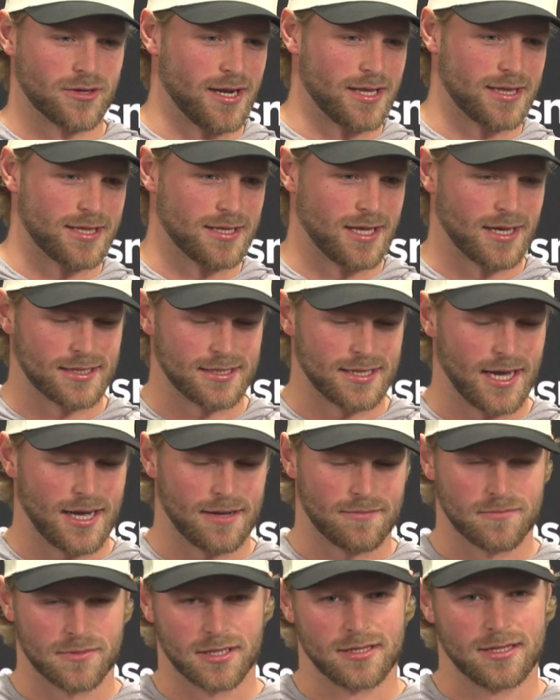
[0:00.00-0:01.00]
or anything like
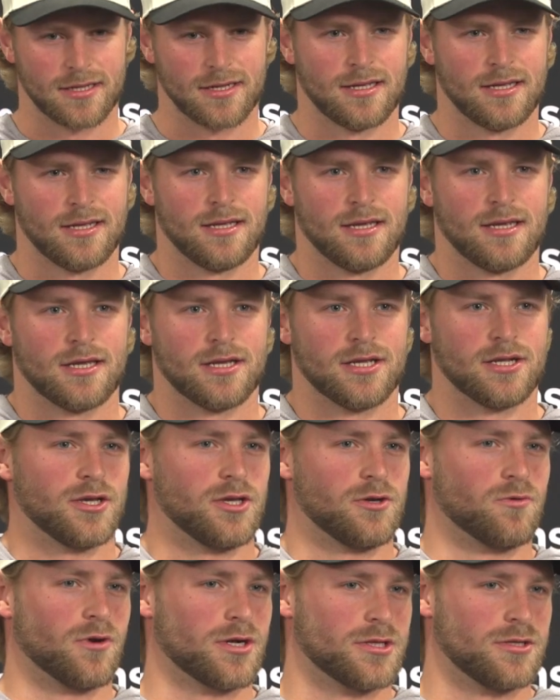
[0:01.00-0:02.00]
that. But, you know,
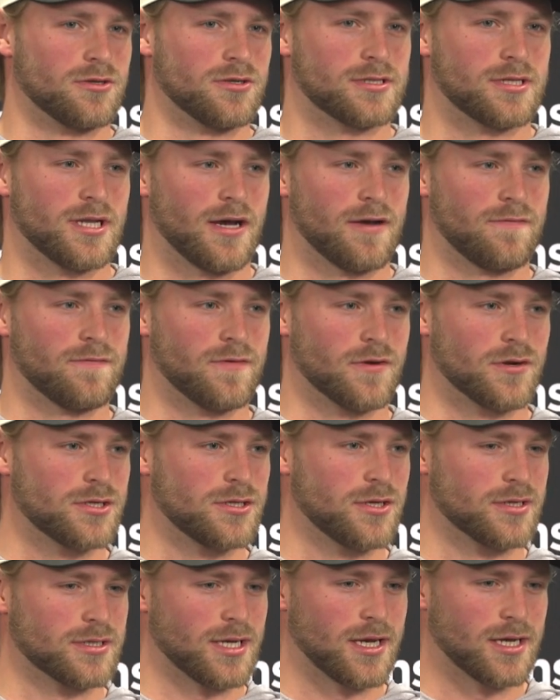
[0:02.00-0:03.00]
you work through stuff
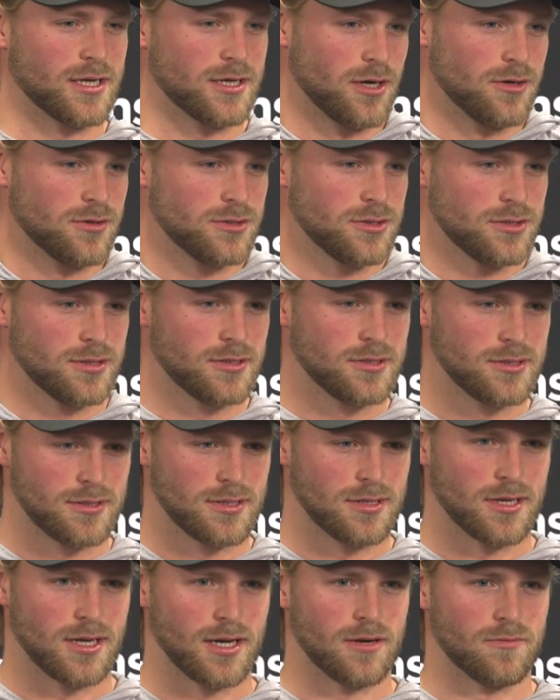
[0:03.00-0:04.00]
first year as a head coach
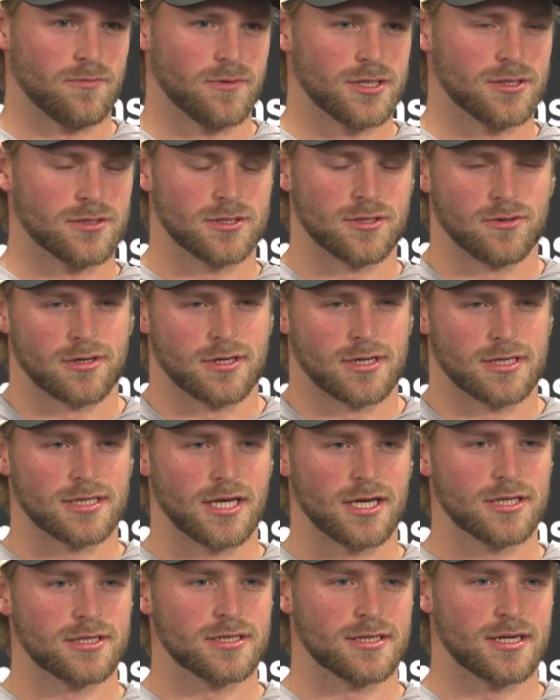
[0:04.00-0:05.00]
um, with this
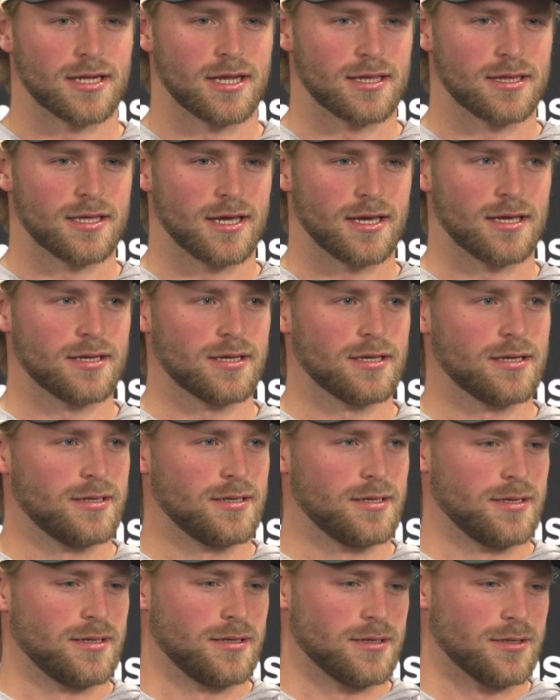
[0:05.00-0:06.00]
organization. And I think,
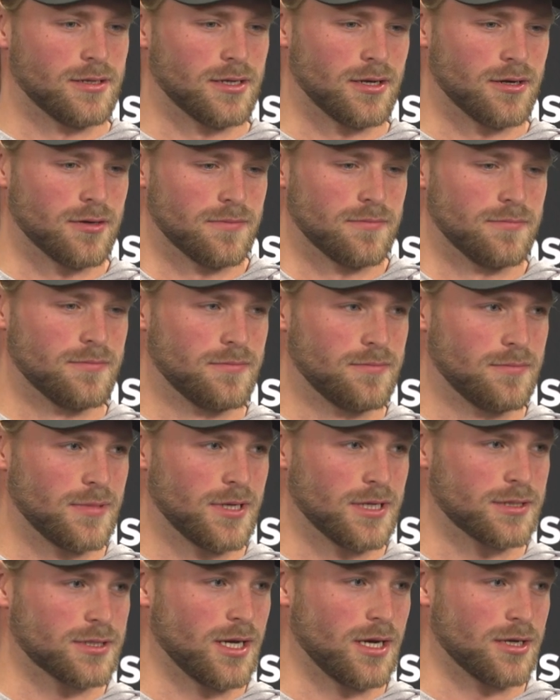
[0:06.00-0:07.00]
you know,
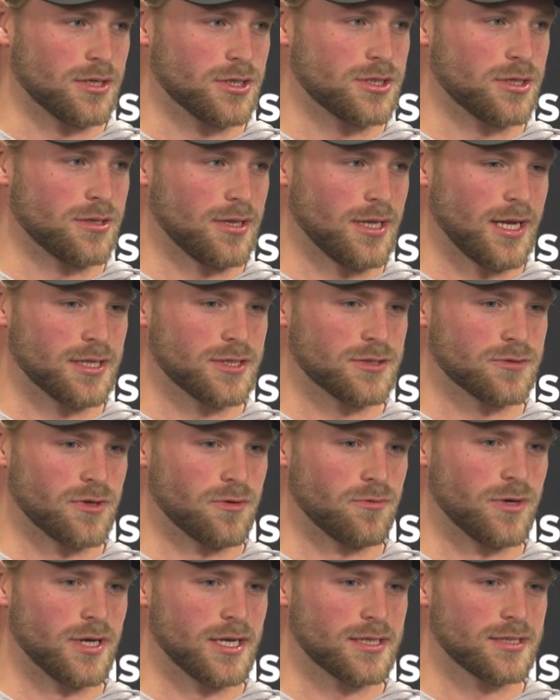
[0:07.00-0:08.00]
it's gone to shit the last
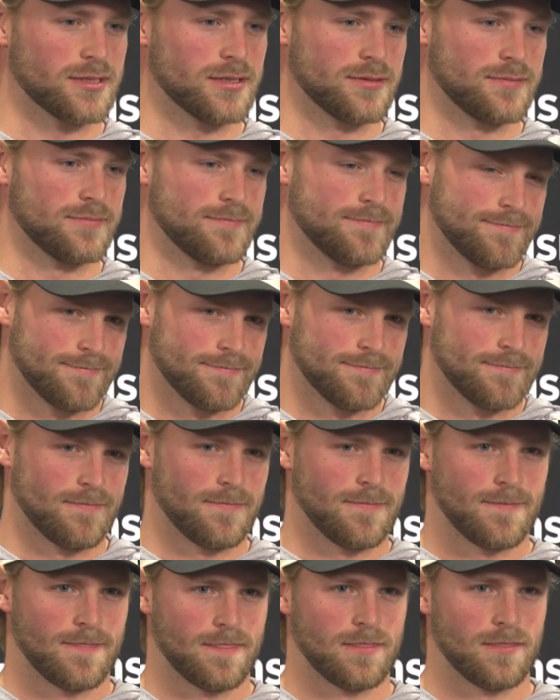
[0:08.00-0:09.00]
three weeks.
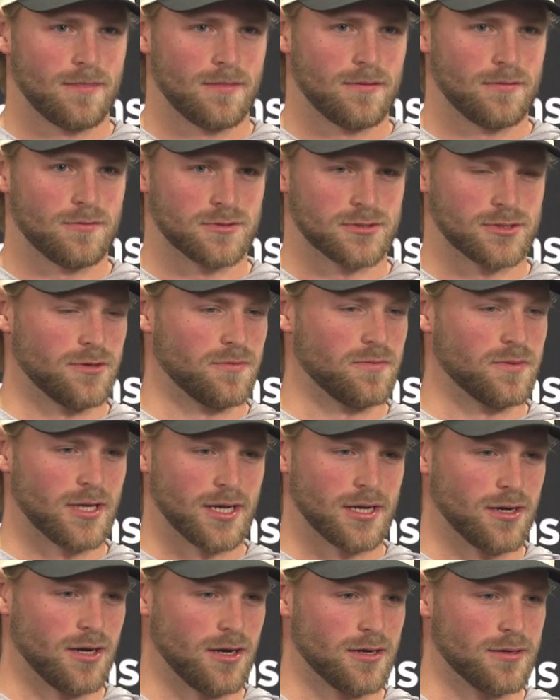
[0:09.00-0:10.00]
We're still
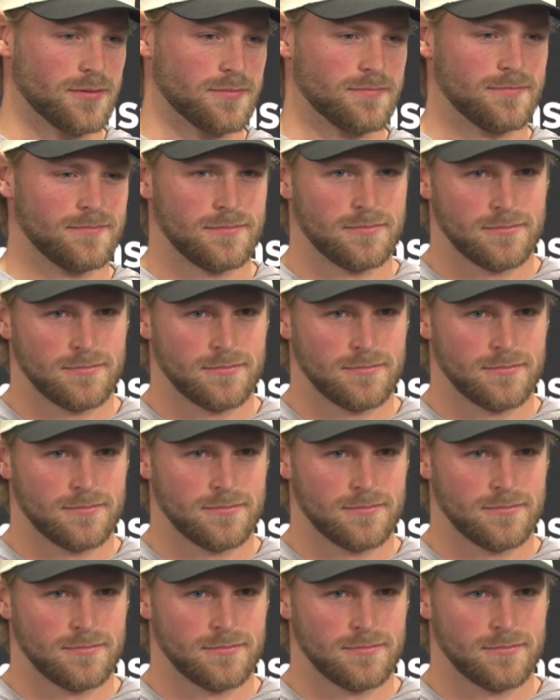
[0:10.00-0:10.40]
playing hard.